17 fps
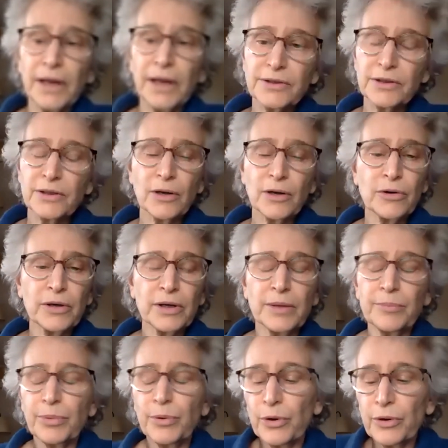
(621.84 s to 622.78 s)
so
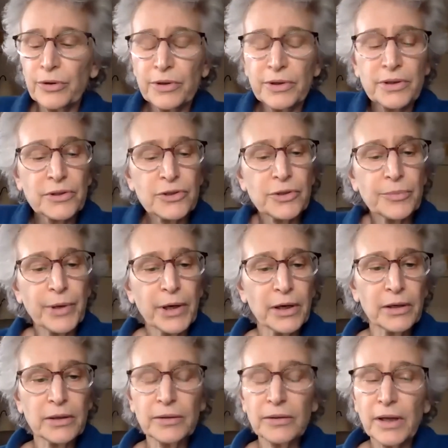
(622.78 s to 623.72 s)
important,
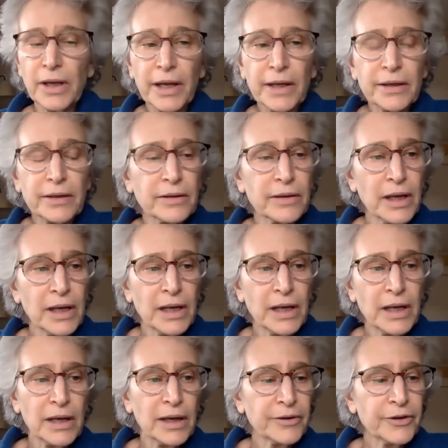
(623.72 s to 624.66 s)
Jamal. And,
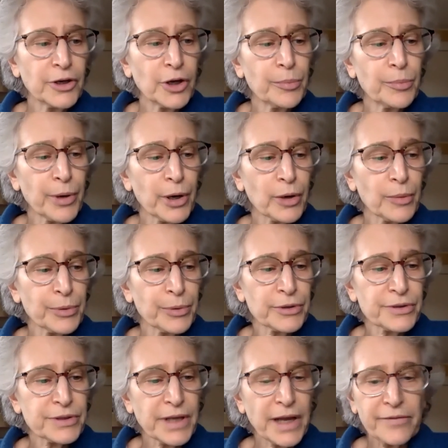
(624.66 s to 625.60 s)
you know,
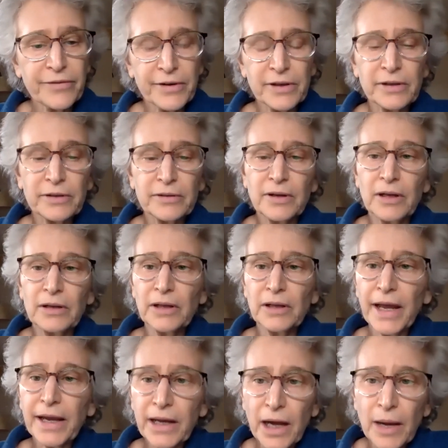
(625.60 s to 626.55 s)
barbers have a
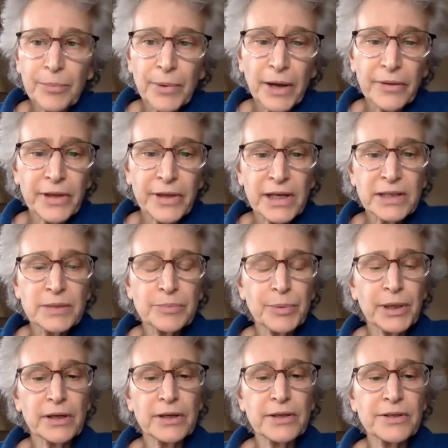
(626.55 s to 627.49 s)
leg up on this
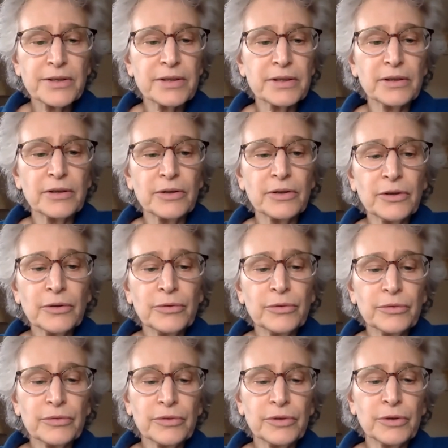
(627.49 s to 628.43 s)
because you
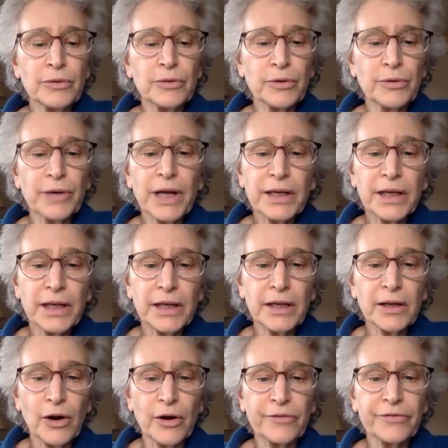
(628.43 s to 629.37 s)
already
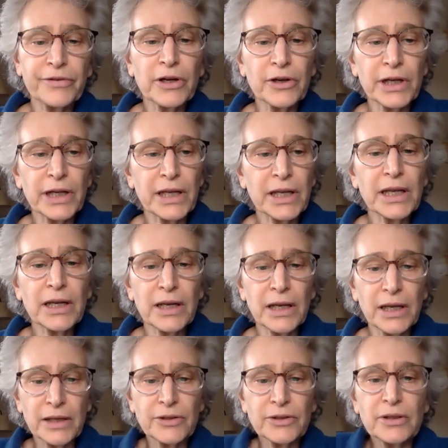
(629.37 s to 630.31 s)
are very keyed
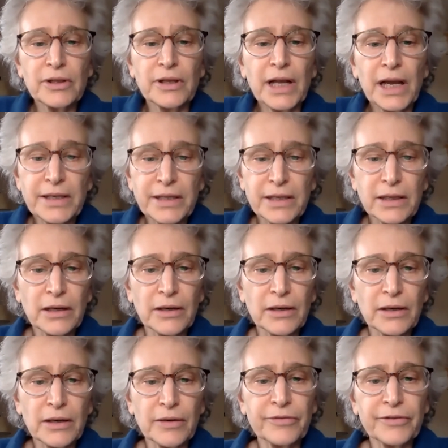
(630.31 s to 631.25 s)
into the
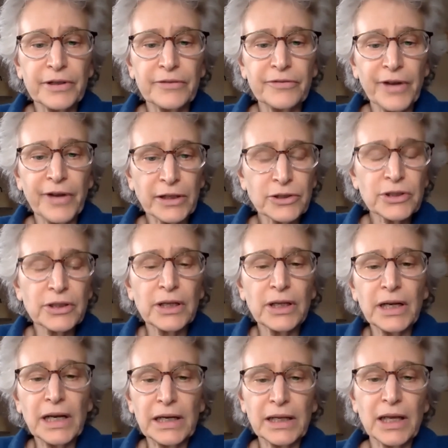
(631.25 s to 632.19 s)
idea of
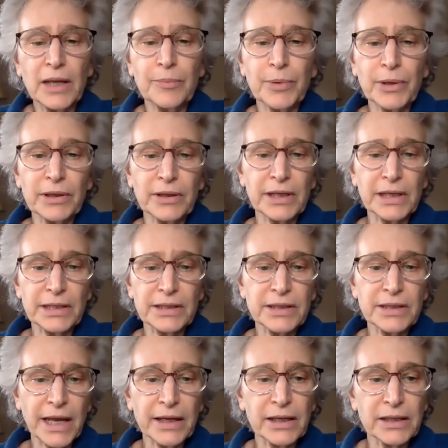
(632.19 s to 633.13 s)
infection and keeping things
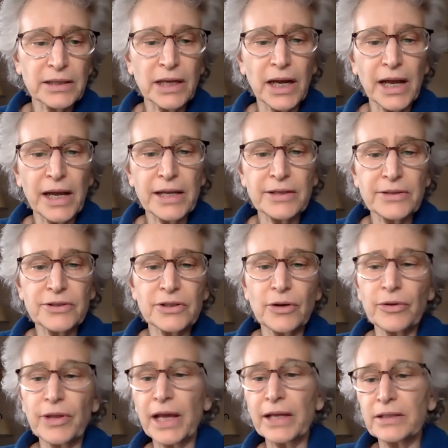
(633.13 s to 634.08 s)
sanitized. So
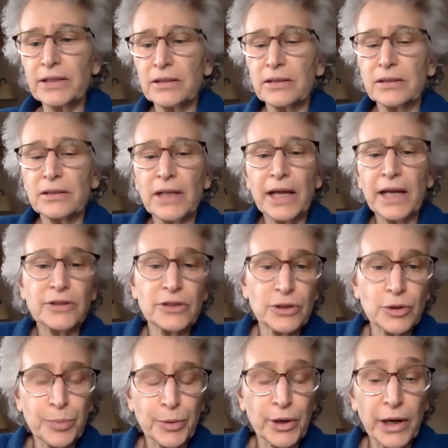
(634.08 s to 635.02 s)
that's
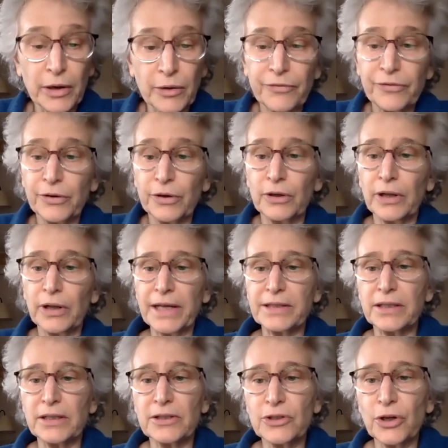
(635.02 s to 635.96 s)
super helpful
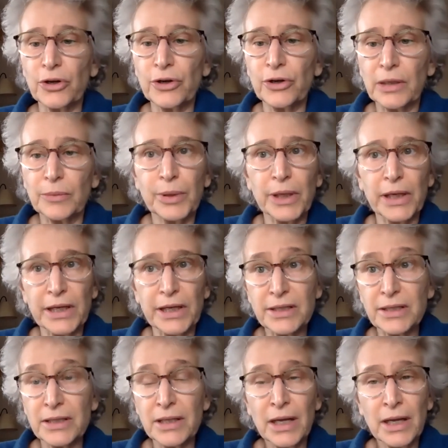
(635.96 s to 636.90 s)
as a starting place.